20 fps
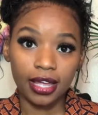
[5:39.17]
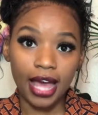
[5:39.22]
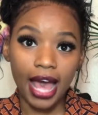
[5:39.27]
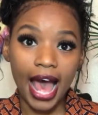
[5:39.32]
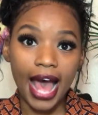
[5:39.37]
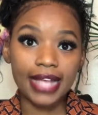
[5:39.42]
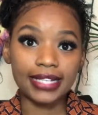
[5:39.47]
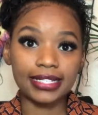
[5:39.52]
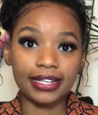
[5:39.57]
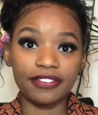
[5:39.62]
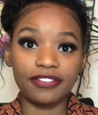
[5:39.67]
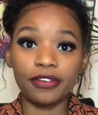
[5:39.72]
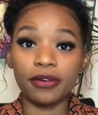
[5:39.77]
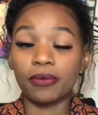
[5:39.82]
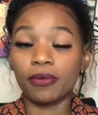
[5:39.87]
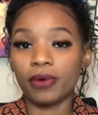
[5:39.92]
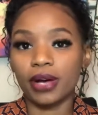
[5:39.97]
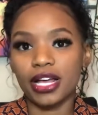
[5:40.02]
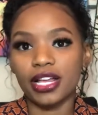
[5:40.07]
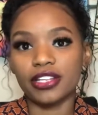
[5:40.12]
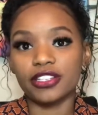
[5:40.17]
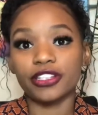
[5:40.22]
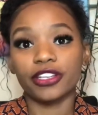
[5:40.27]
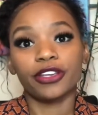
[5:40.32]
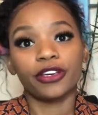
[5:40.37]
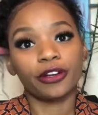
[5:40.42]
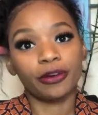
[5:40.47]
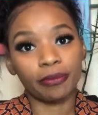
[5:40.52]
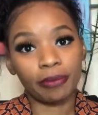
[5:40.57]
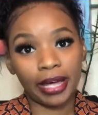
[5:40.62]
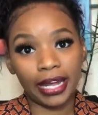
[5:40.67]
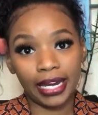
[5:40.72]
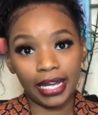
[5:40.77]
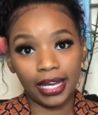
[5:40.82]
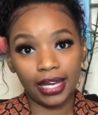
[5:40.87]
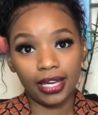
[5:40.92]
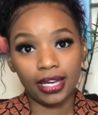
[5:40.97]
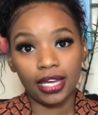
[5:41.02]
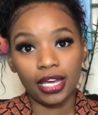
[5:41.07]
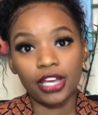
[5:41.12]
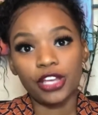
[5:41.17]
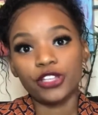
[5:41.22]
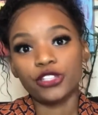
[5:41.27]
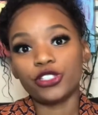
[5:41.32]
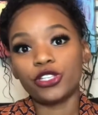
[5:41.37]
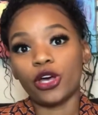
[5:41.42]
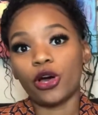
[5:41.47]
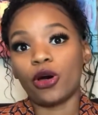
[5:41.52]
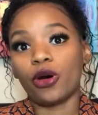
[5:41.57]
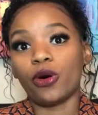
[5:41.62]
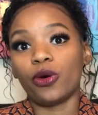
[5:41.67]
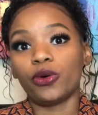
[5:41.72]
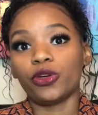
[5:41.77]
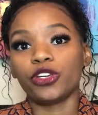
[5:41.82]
as if it was your money. So